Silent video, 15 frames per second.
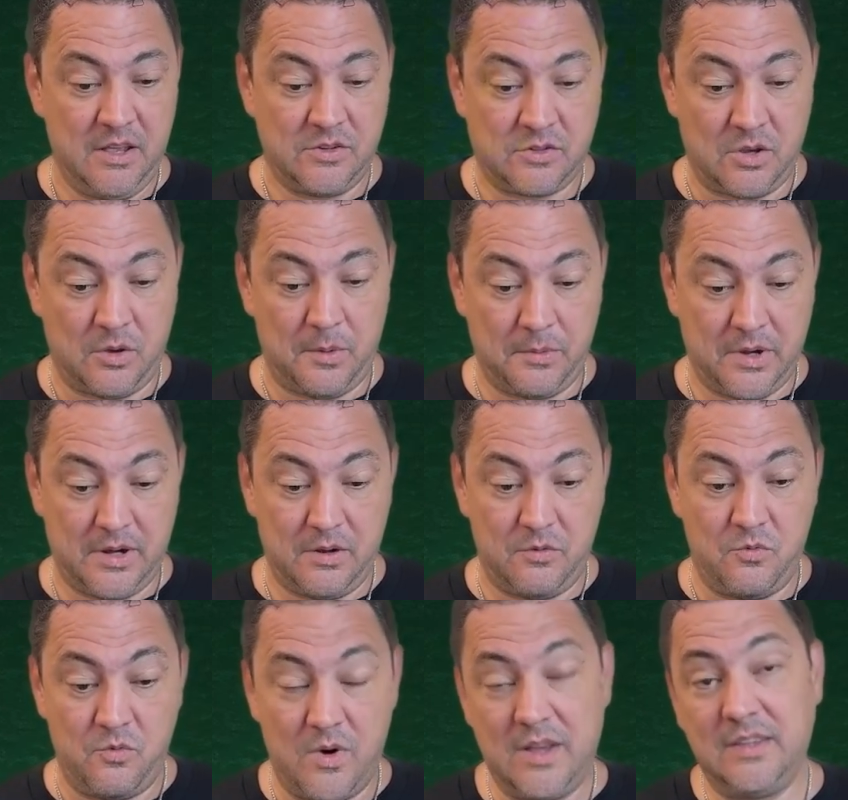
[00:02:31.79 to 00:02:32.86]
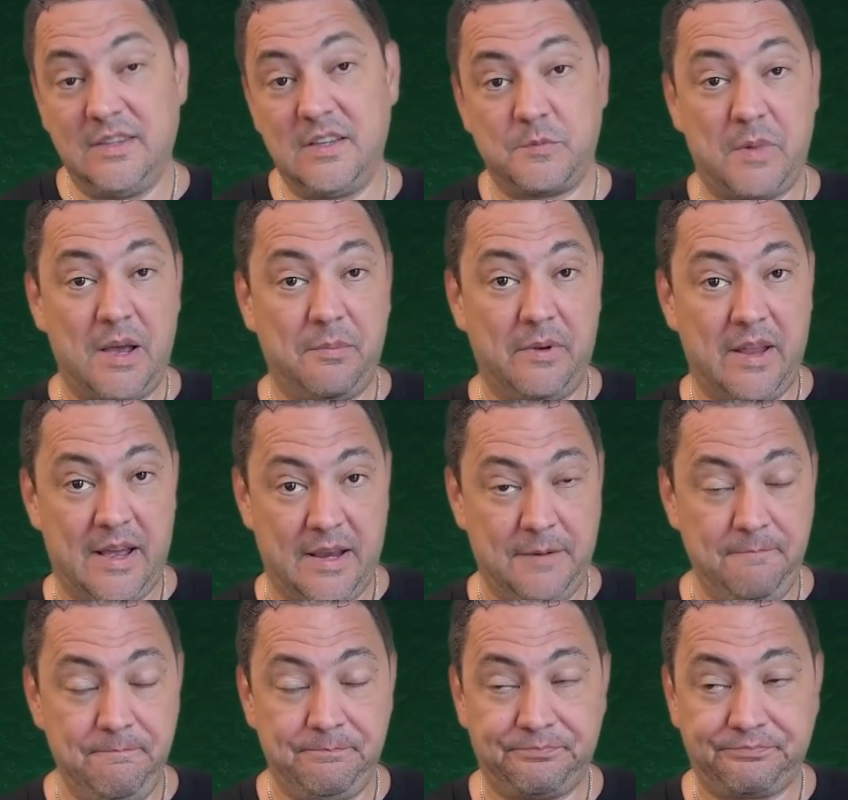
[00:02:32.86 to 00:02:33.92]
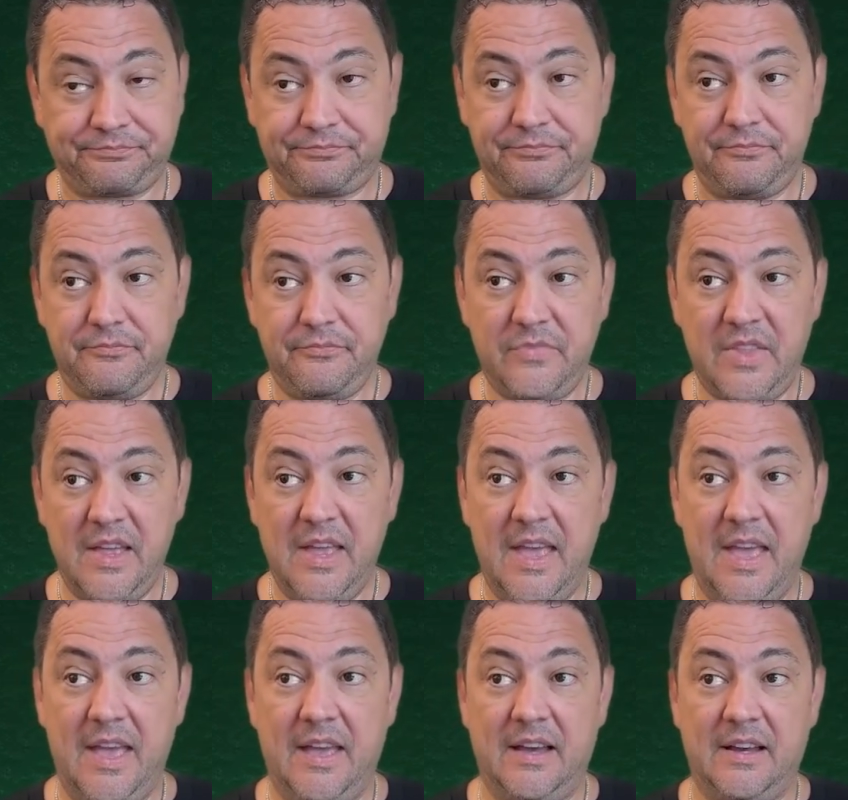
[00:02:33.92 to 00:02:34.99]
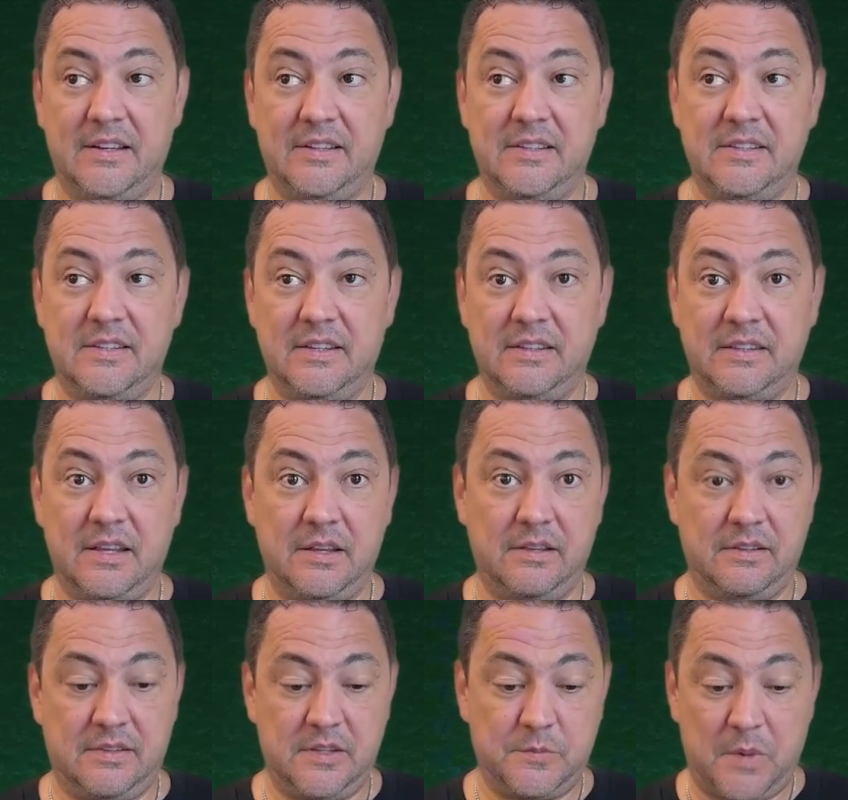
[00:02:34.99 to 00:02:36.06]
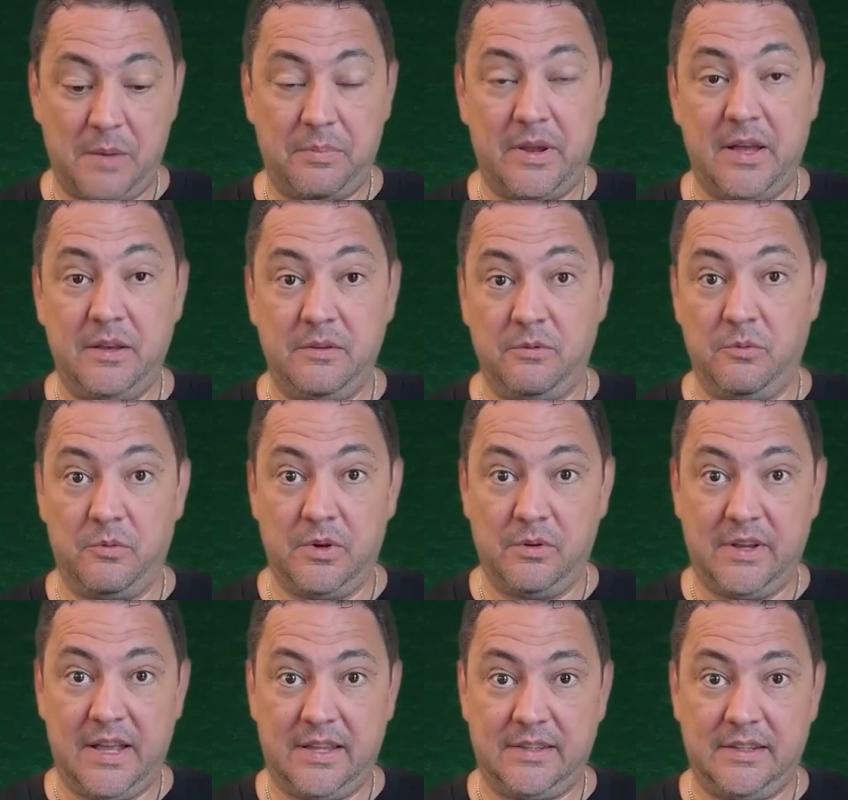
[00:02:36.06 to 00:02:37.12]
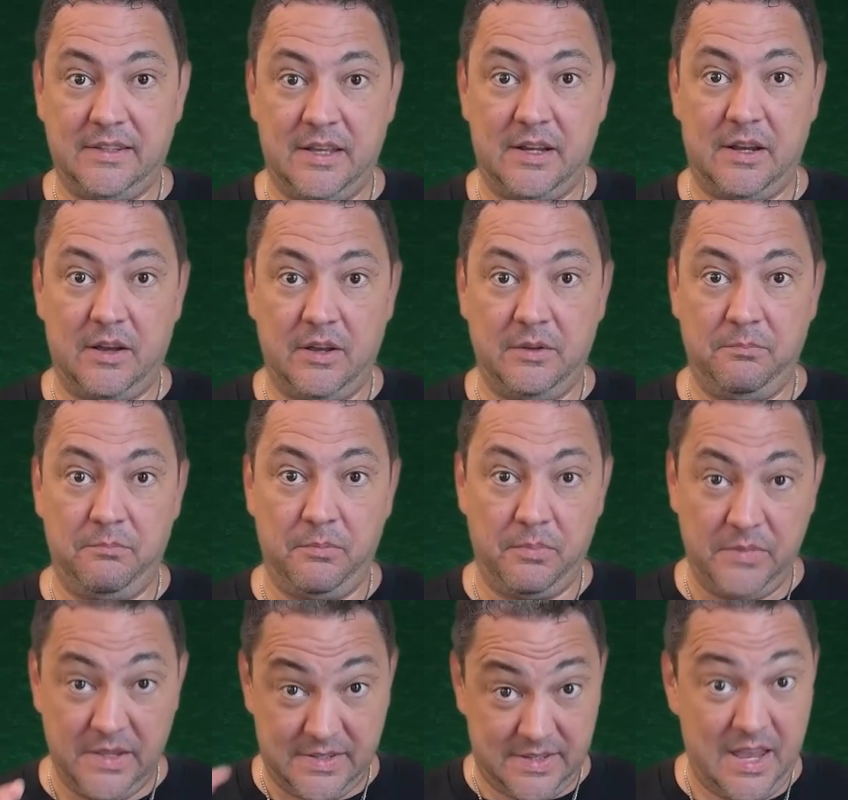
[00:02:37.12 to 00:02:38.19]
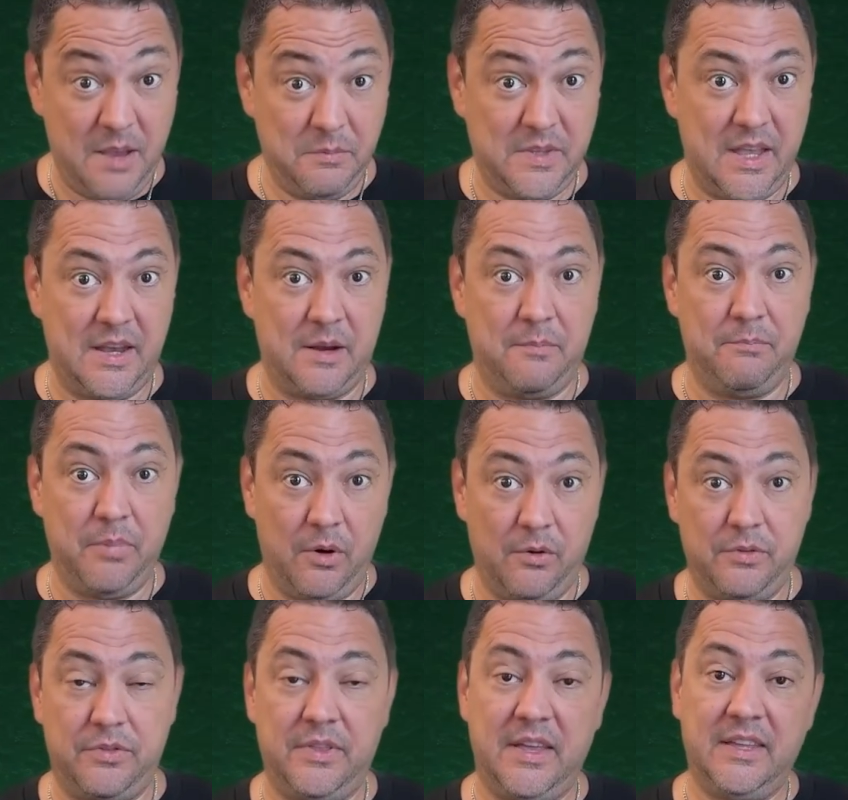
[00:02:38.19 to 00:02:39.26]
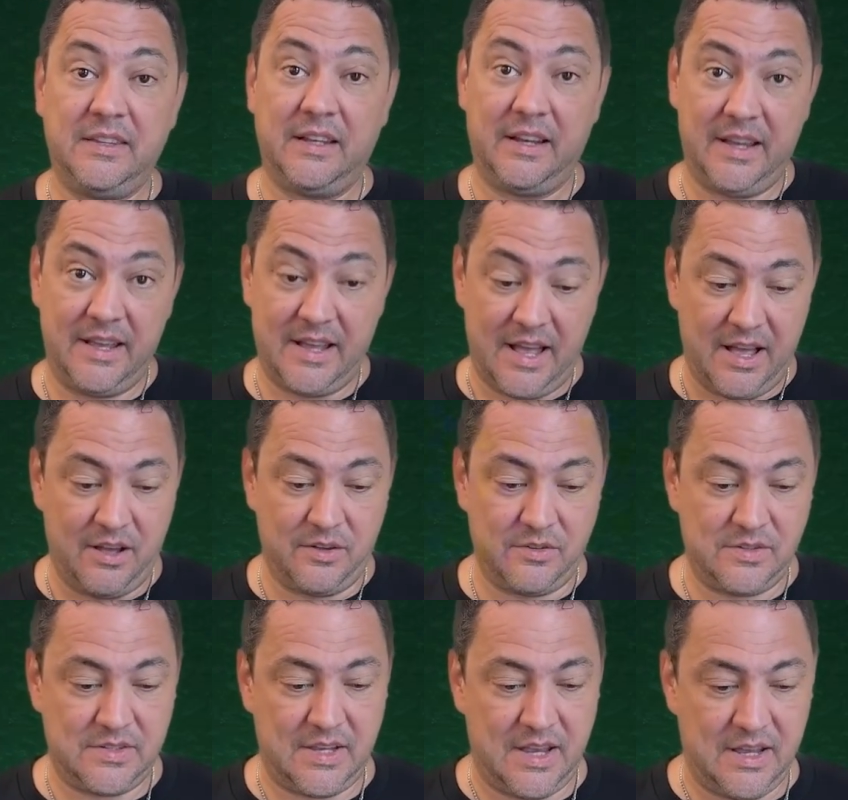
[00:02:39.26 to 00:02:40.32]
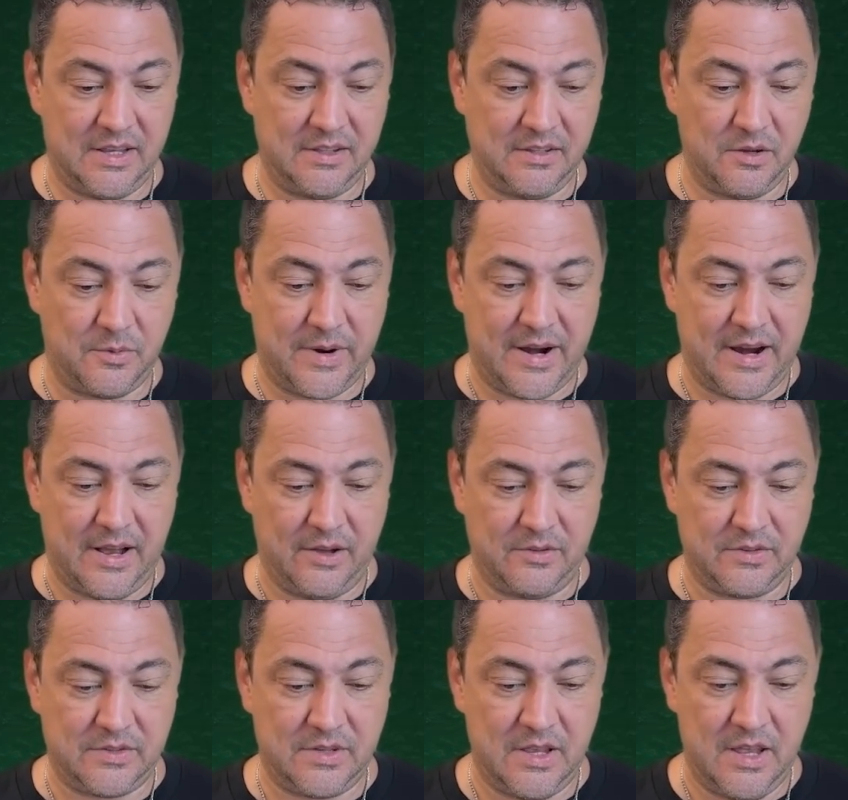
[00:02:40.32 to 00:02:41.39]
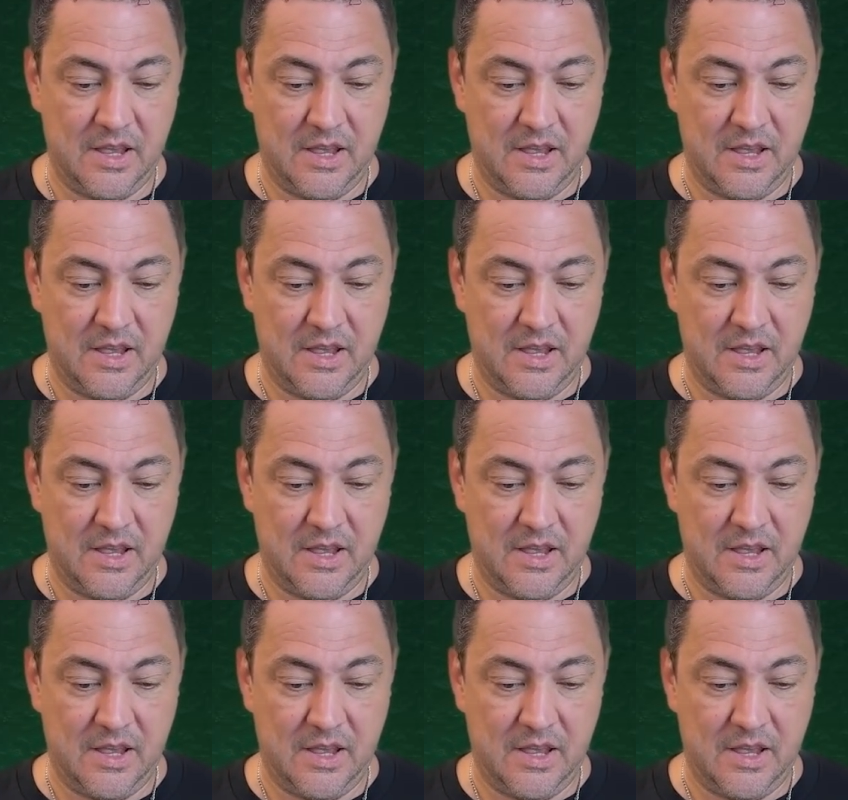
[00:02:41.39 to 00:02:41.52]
So I'm going to run this pipeline, and this pipeline will get the data, in the same data, both in the Lakehouse and the warehouse.